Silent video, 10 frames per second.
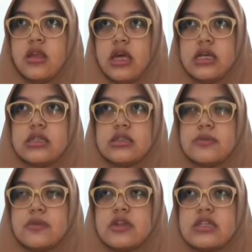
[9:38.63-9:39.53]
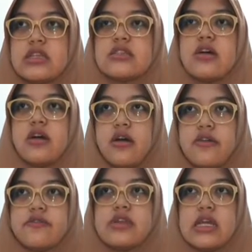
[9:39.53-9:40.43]
And the process
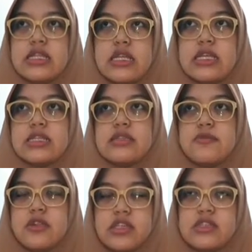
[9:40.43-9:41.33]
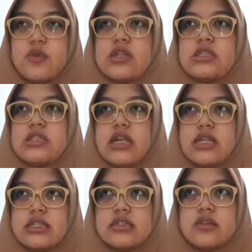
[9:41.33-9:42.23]
of writing is the process when the
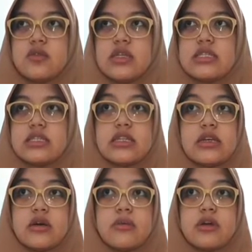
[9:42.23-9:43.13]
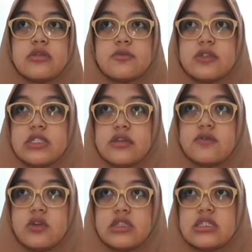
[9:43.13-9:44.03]
writer always think about putting
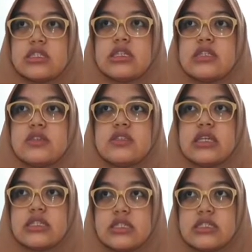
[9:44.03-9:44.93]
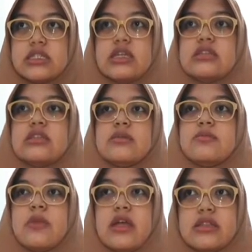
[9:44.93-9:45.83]
words into sentence and
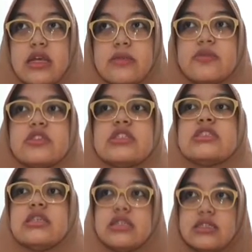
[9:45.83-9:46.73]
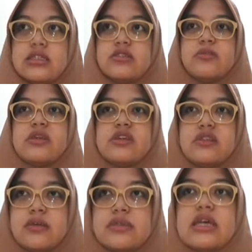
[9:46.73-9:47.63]
then putting sentence into
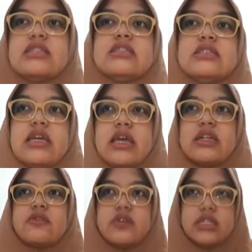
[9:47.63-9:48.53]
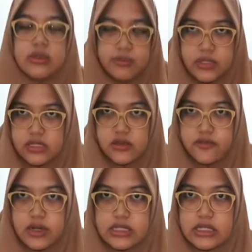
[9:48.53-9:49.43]
paragraphs until they can create a piece of
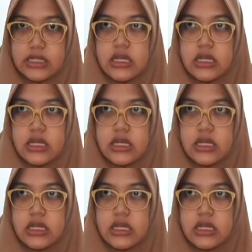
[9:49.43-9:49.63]
writing.